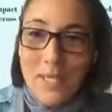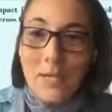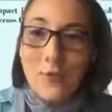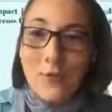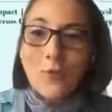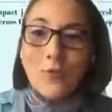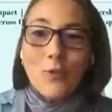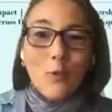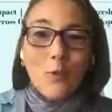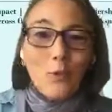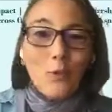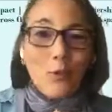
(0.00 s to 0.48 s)

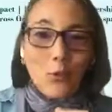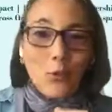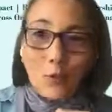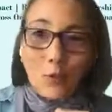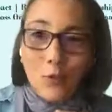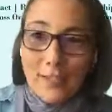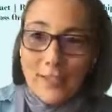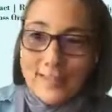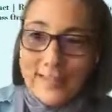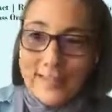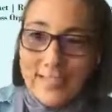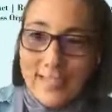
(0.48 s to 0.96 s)
So for
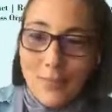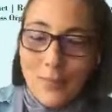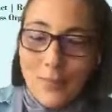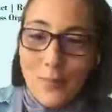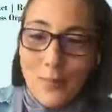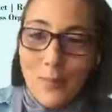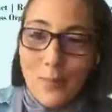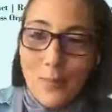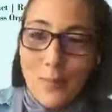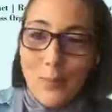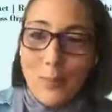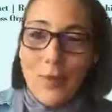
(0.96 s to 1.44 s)

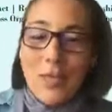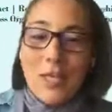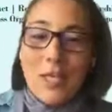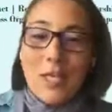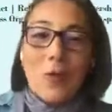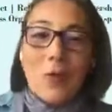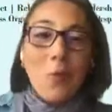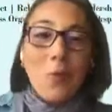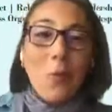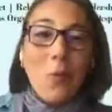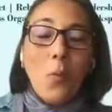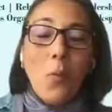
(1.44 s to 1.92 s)
example,
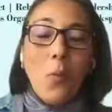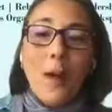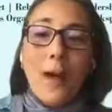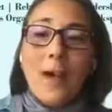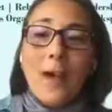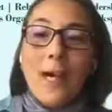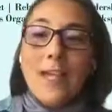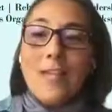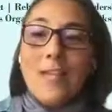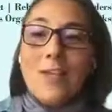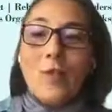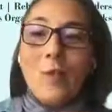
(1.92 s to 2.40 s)

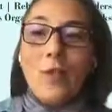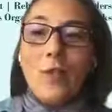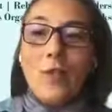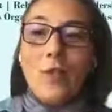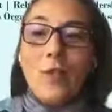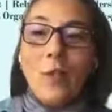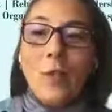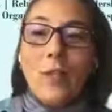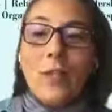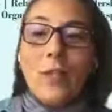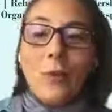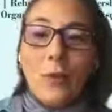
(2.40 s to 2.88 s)
why you are
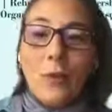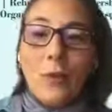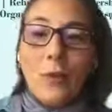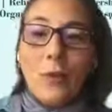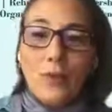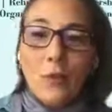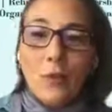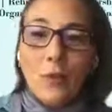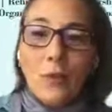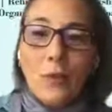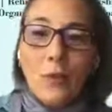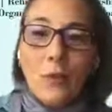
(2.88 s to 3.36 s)
doing what
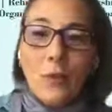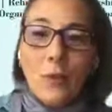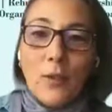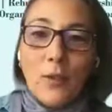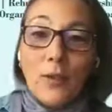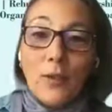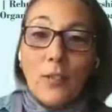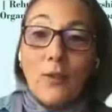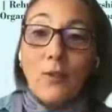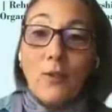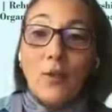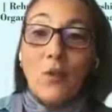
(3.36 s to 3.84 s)
you are
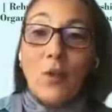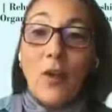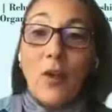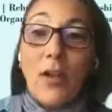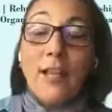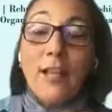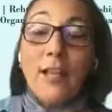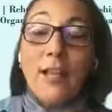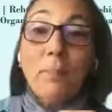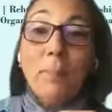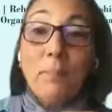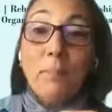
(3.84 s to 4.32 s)
doing is to
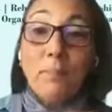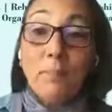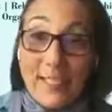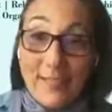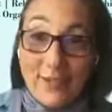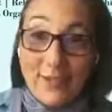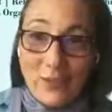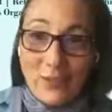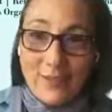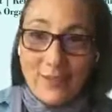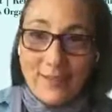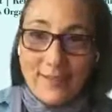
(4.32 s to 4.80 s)
help
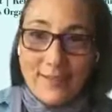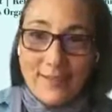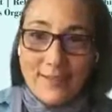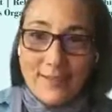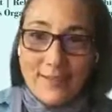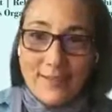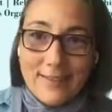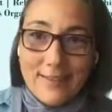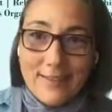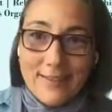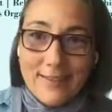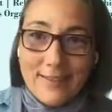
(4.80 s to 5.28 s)

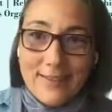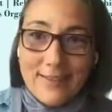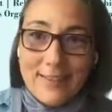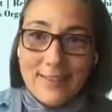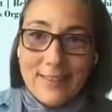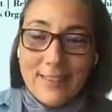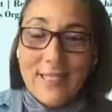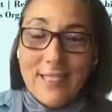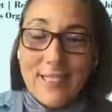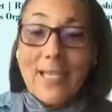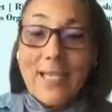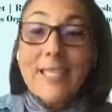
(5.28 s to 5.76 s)
patients.
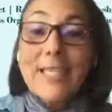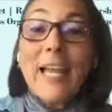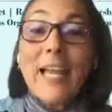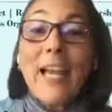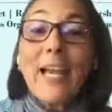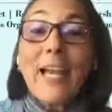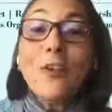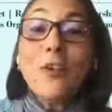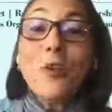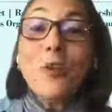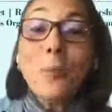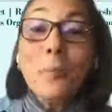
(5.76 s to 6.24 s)
Can
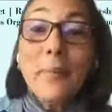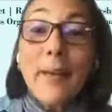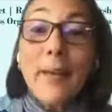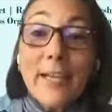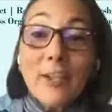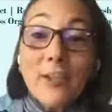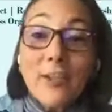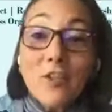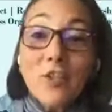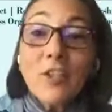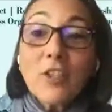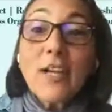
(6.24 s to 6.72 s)
you
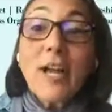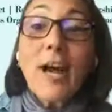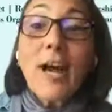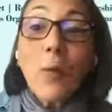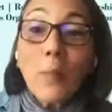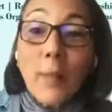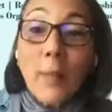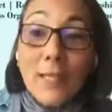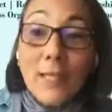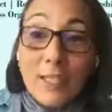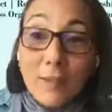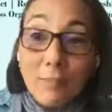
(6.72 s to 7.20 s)
measure how
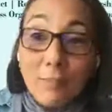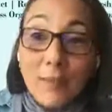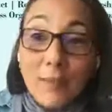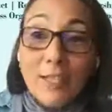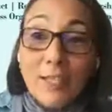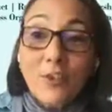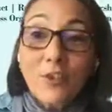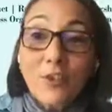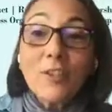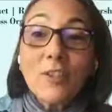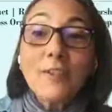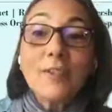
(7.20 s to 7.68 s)
many
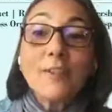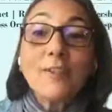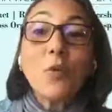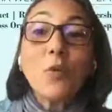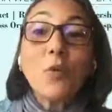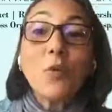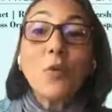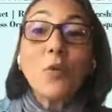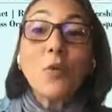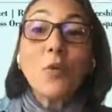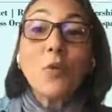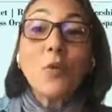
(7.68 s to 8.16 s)
patients you
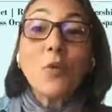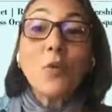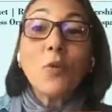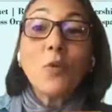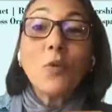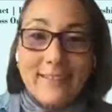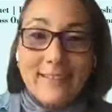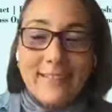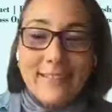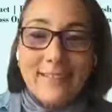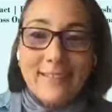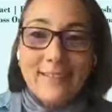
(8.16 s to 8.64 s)
are
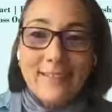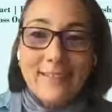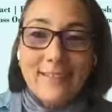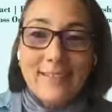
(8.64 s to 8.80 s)
impacting?